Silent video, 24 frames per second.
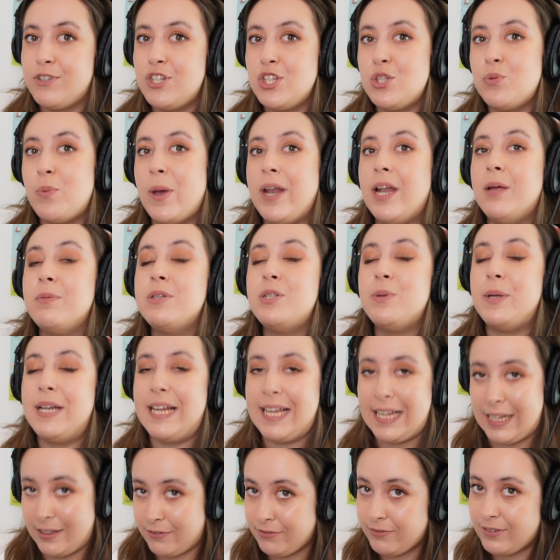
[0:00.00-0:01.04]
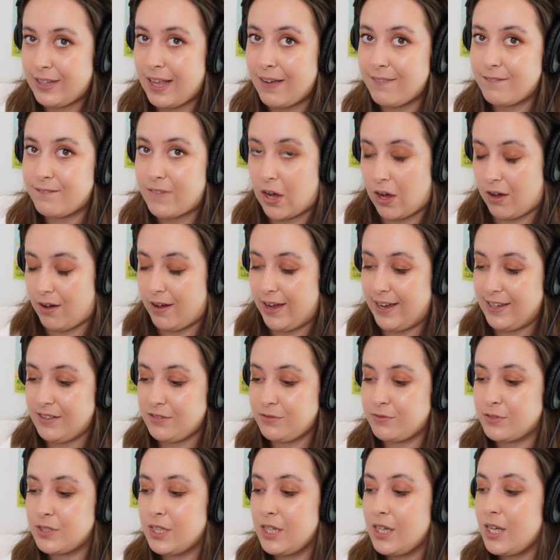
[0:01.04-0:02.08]
just went up to an E flat
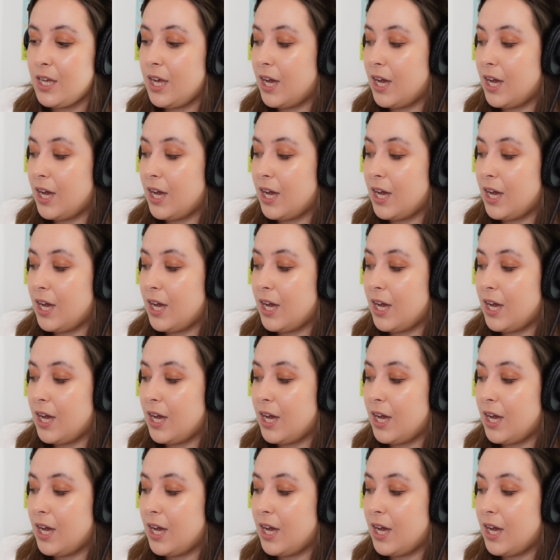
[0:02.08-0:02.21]
5,